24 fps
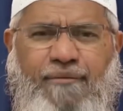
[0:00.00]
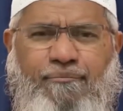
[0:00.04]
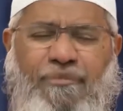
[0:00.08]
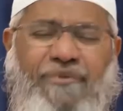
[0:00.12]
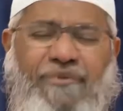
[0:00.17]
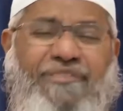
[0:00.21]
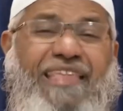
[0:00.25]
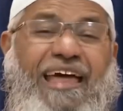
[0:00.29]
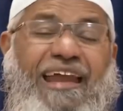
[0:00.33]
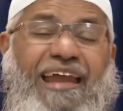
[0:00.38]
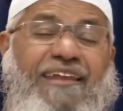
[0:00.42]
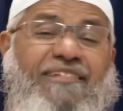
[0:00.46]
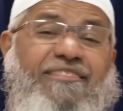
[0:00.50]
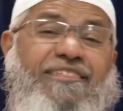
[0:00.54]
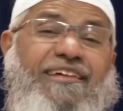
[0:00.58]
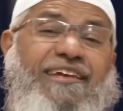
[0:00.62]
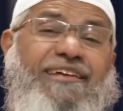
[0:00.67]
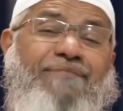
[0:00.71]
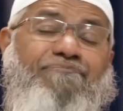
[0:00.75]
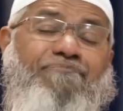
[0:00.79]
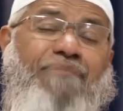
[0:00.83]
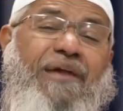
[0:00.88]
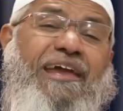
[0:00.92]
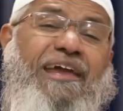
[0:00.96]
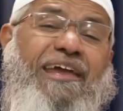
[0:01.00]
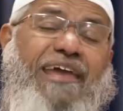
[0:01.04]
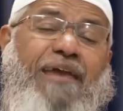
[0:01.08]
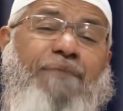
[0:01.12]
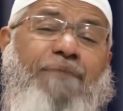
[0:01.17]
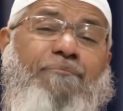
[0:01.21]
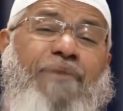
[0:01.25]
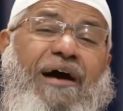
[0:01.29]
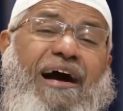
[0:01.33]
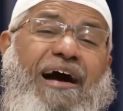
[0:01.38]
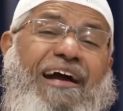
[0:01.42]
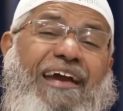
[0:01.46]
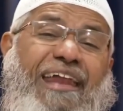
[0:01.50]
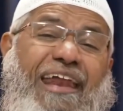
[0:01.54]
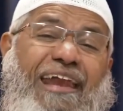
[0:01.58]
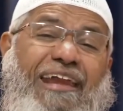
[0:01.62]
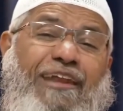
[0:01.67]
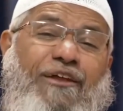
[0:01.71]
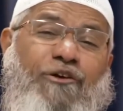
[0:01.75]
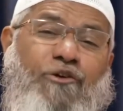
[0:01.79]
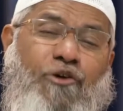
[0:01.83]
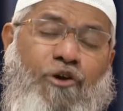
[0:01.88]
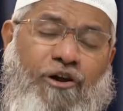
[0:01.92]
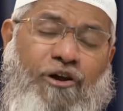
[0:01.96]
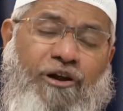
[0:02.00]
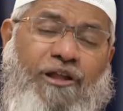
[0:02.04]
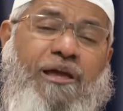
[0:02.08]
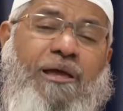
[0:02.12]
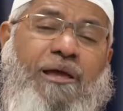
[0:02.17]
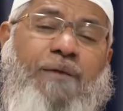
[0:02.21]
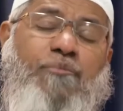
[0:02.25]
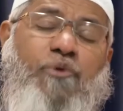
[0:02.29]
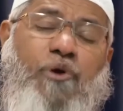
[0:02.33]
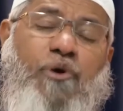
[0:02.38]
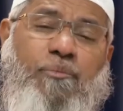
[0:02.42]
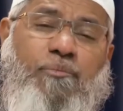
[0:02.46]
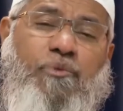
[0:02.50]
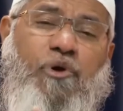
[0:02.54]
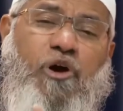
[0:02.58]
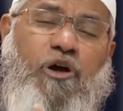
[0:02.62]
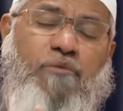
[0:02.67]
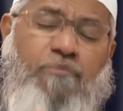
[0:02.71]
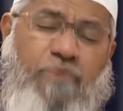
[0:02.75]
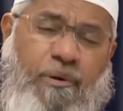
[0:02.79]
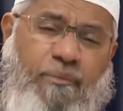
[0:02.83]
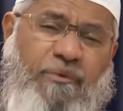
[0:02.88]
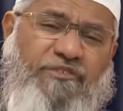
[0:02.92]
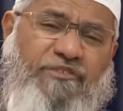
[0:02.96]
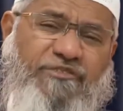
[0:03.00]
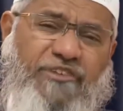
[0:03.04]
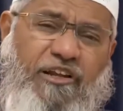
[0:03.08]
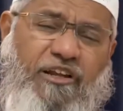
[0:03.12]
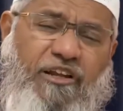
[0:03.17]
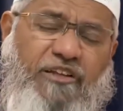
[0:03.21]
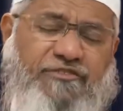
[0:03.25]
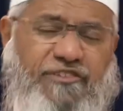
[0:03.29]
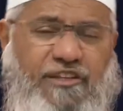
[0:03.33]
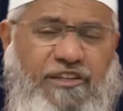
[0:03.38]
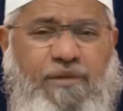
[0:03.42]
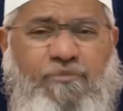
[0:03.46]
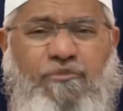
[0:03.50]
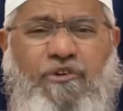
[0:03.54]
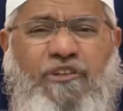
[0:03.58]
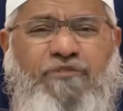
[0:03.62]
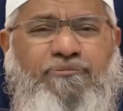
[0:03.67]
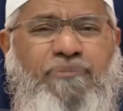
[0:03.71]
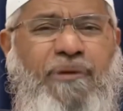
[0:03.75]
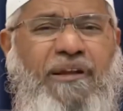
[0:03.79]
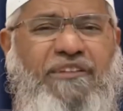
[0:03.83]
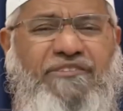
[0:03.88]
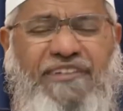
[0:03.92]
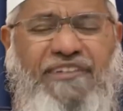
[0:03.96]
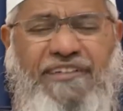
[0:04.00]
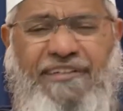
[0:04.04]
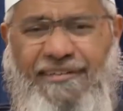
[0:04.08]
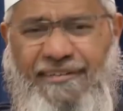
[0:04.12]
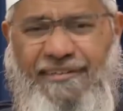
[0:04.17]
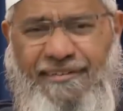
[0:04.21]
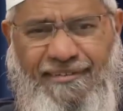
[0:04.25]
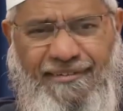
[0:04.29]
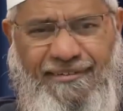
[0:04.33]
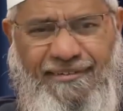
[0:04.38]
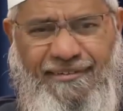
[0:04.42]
But that doesn't make him a greater God. Because Muhammad sallallahu alayhi wa sallam was present.